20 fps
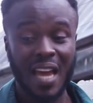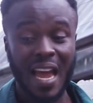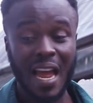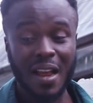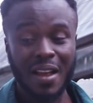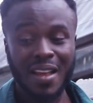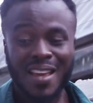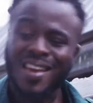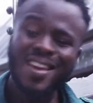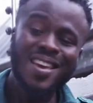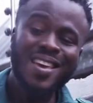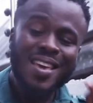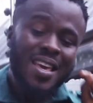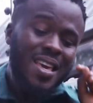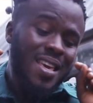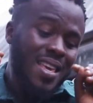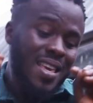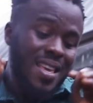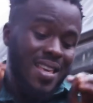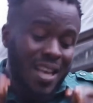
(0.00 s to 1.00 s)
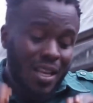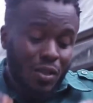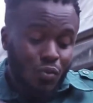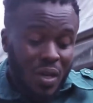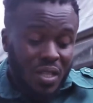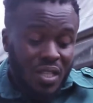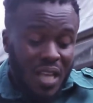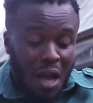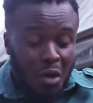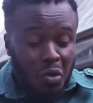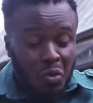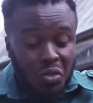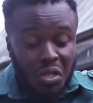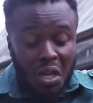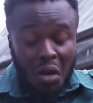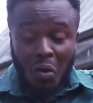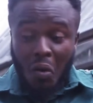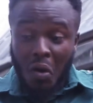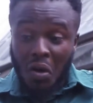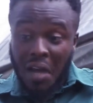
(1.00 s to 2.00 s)
Eh? He can't wait till I
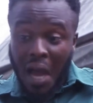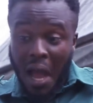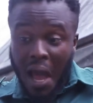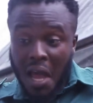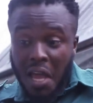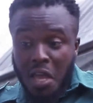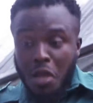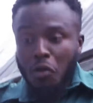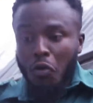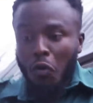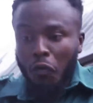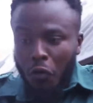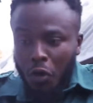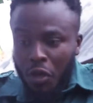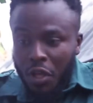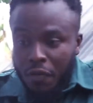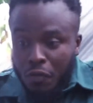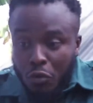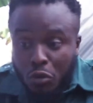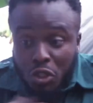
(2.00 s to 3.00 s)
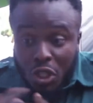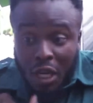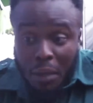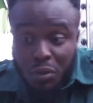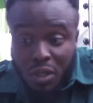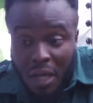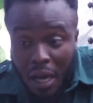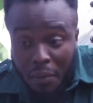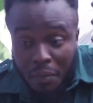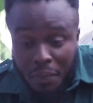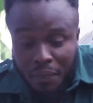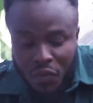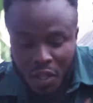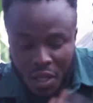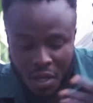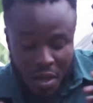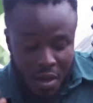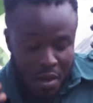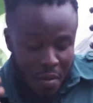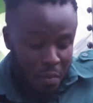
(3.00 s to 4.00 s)
go tell Oga, he go forgive you sharp sharp.
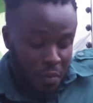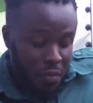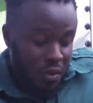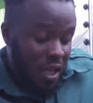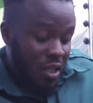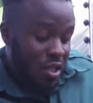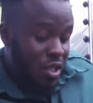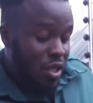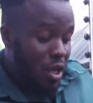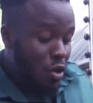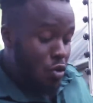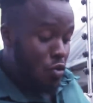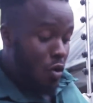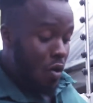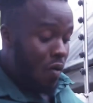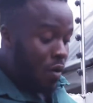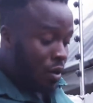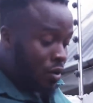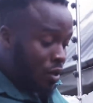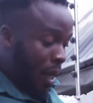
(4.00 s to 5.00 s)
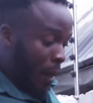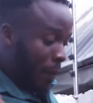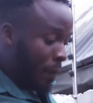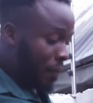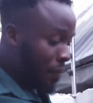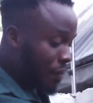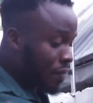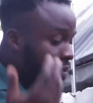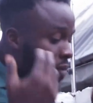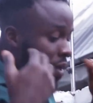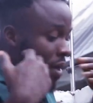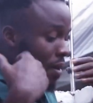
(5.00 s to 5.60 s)
But as he say, you know one time.